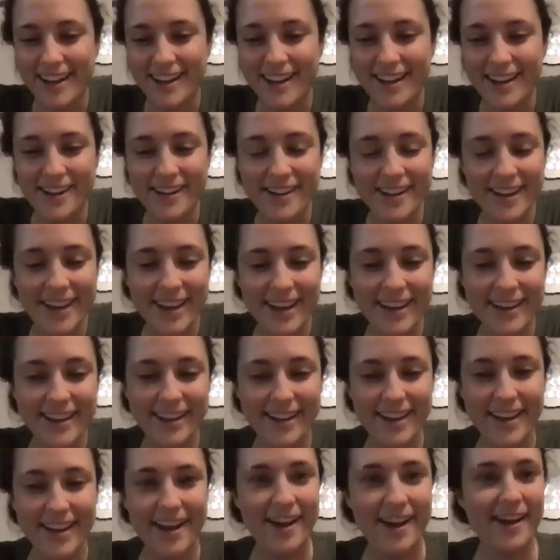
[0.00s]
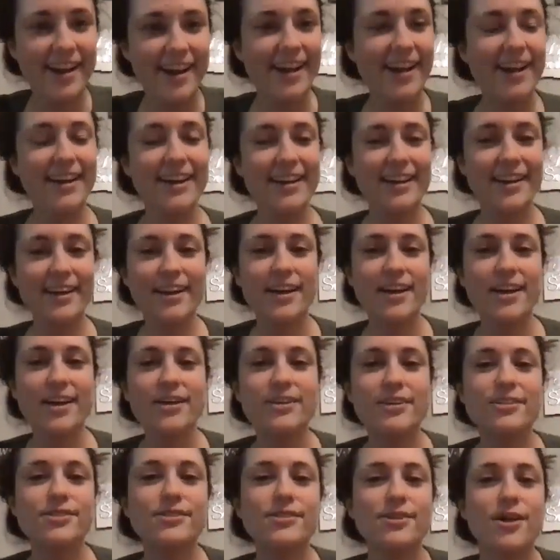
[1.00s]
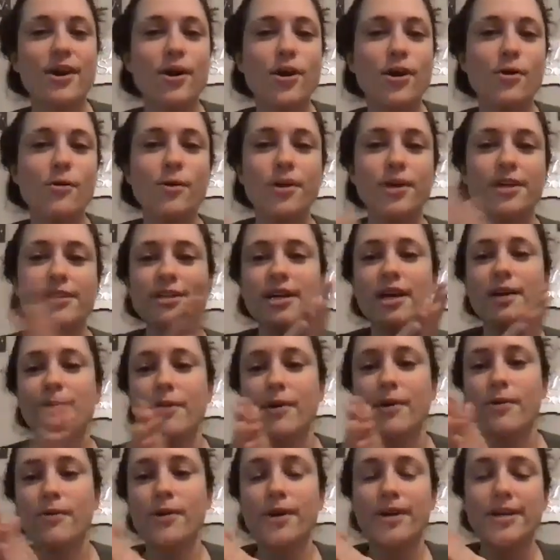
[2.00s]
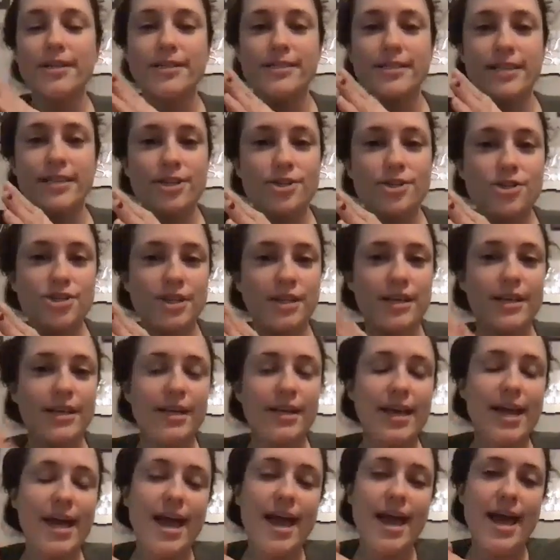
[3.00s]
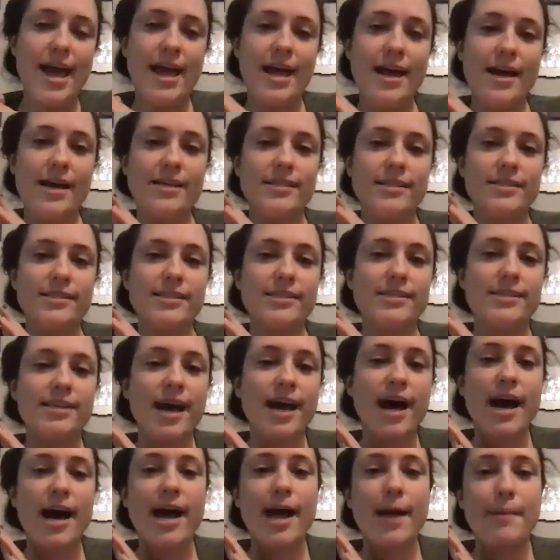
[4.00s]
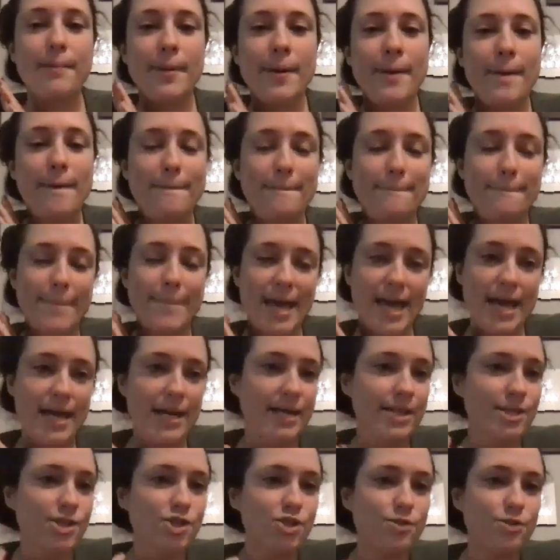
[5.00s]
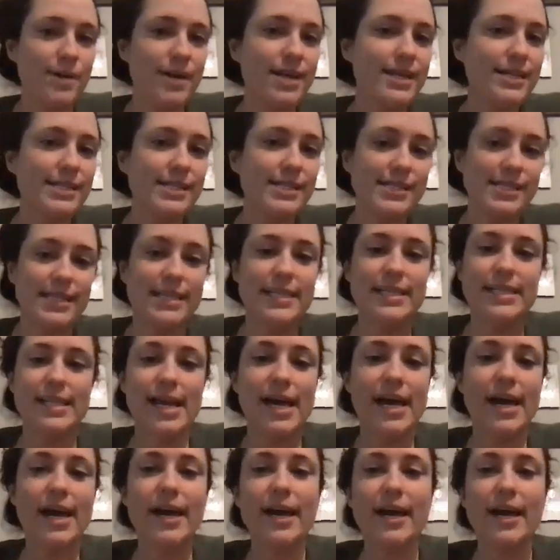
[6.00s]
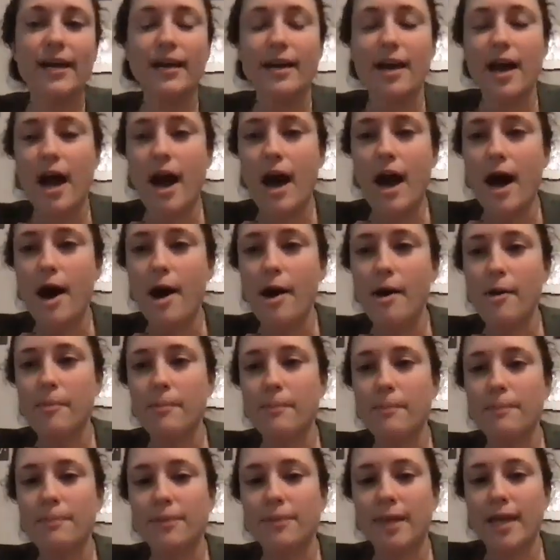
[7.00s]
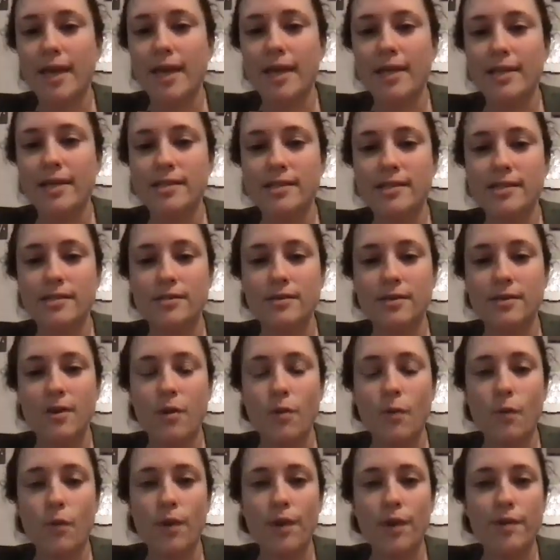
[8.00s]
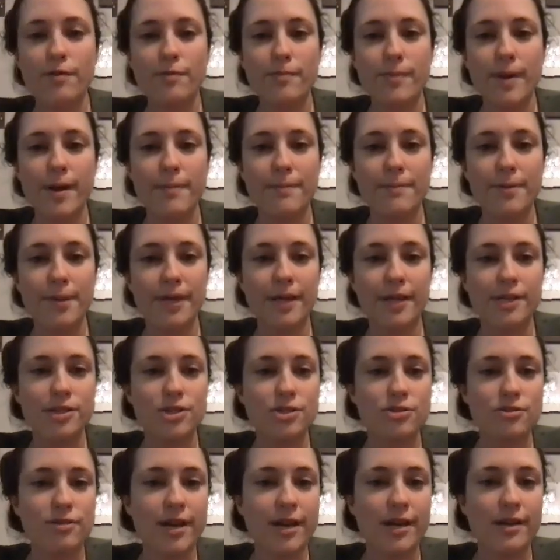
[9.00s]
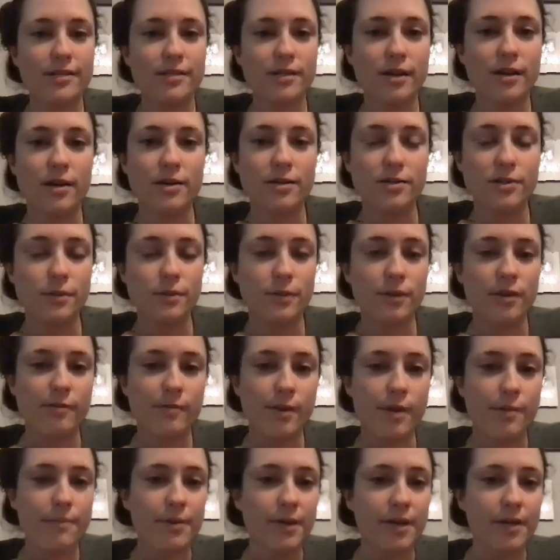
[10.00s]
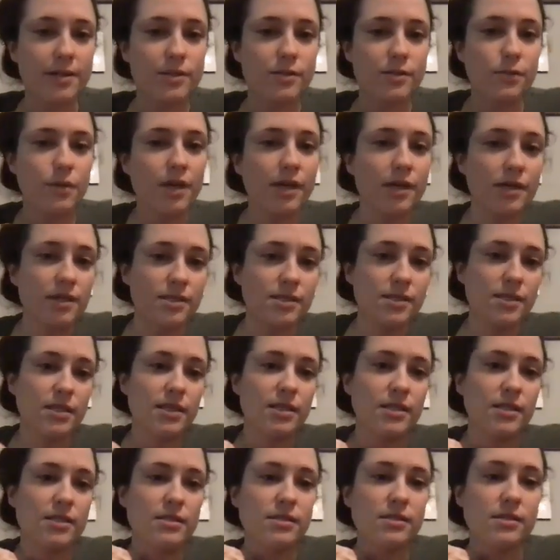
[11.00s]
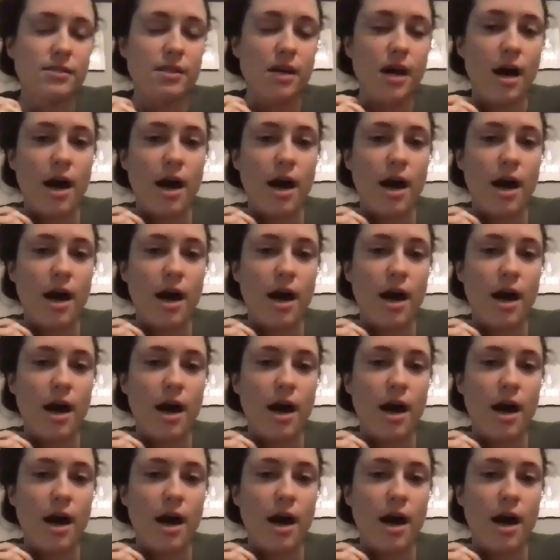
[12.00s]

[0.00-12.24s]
Okay. All right. So we're going to talk about organization and time management today. It's one of my biggest strengths, also one of my biggest weaknesses.